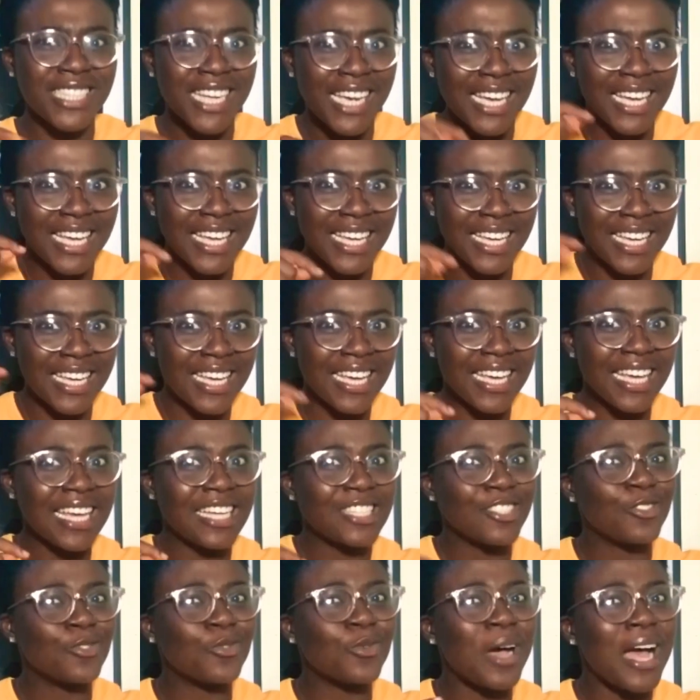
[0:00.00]
do I have
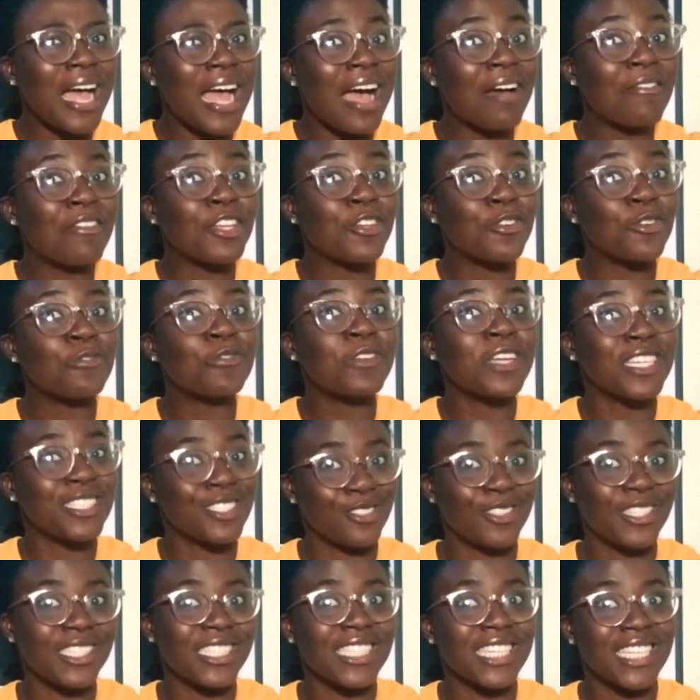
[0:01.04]
enough interest in
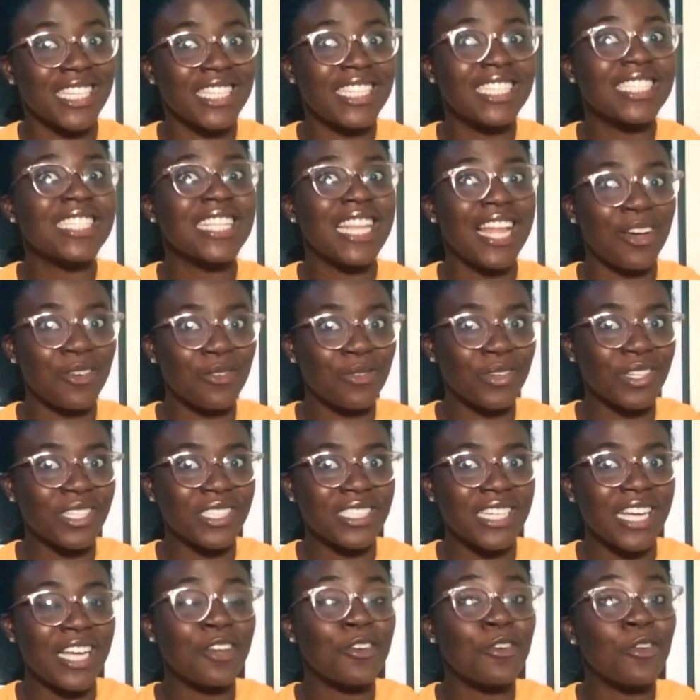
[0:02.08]
this language, enough
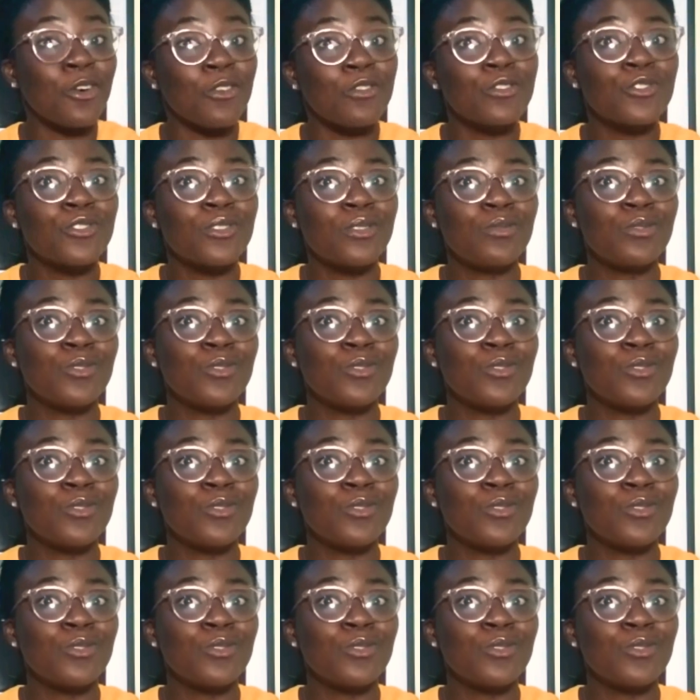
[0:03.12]
to